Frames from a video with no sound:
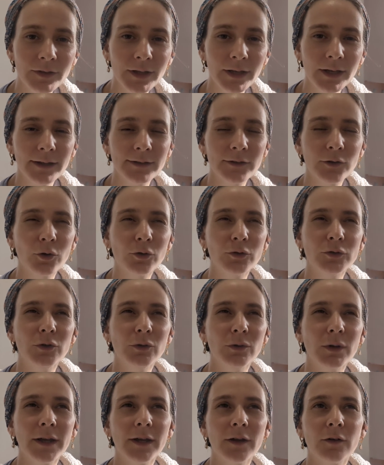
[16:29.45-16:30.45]
Like I told
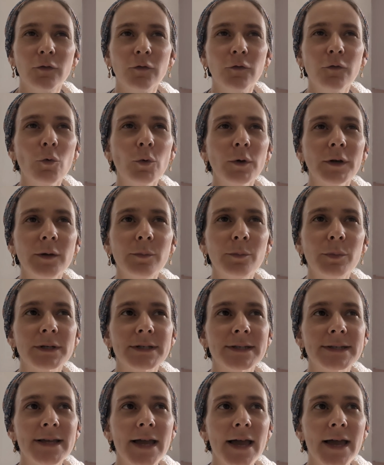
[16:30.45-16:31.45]
you, like forty
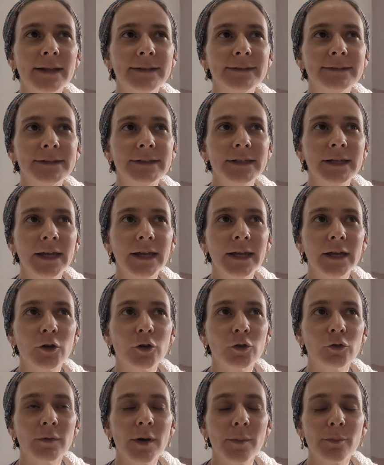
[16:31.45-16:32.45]
percent, it
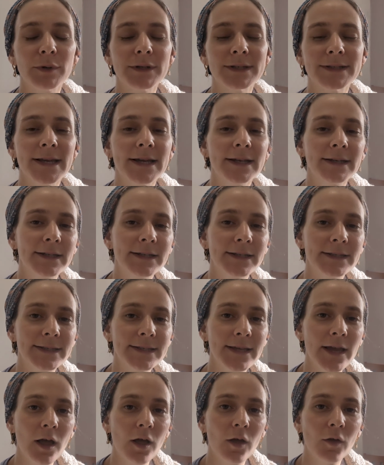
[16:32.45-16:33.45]
could represent
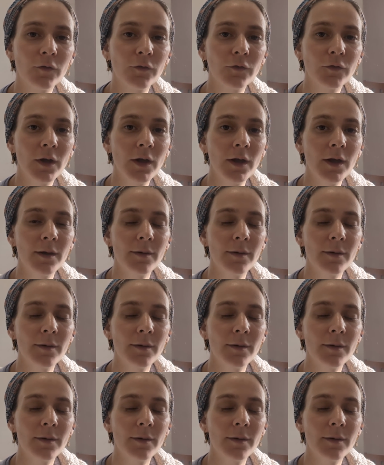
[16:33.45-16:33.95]
itself